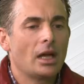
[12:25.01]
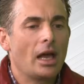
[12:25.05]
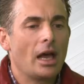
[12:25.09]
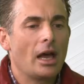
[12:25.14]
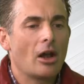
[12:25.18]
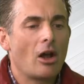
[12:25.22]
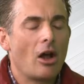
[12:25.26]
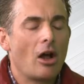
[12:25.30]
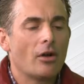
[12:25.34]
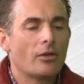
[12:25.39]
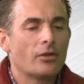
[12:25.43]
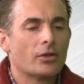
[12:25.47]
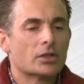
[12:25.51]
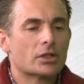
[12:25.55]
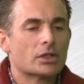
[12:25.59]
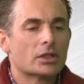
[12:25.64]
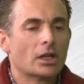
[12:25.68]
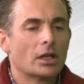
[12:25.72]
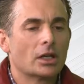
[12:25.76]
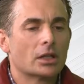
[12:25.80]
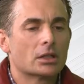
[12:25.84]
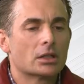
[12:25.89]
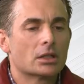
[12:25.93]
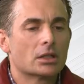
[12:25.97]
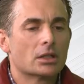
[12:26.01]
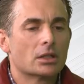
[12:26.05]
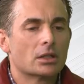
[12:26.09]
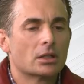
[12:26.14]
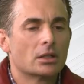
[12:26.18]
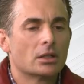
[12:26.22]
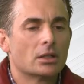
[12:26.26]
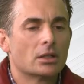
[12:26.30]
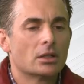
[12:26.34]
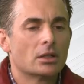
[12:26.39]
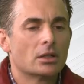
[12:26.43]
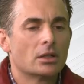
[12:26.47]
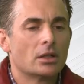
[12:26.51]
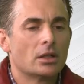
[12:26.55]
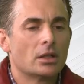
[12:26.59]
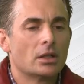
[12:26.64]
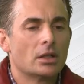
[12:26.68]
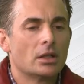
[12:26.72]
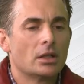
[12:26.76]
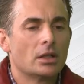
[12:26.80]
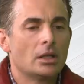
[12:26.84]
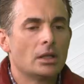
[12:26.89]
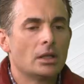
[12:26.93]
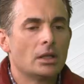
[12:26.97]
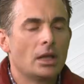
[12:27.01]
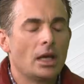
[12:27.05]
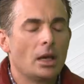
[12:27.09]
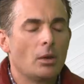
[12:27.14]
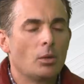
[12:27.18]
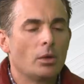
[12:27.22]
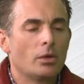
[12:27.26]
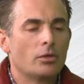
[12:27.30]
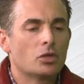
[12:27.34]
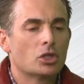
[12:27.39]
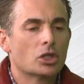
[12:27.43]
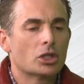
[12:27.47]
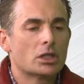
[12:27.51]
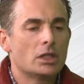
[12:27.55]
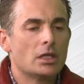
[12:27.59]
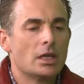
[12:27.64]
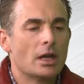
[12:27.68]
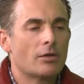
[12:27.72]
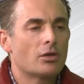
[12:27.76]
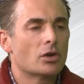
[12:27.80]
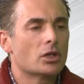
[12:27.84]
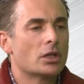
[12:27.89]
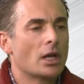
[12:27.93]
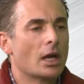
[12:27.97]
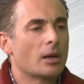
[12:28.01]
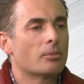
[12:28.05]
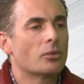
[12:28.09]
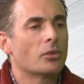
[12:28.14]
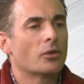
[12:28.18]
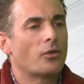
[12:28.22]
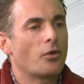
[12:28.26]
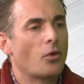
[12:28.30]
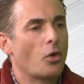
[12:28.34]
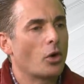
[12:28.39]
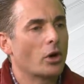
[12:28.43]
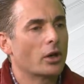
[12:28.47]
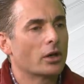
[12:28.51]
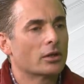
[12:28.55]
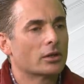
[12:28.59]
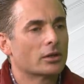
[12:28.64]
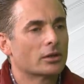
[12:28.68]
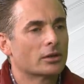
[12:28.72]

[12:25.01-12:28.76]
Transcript: the head office that that we've just never done before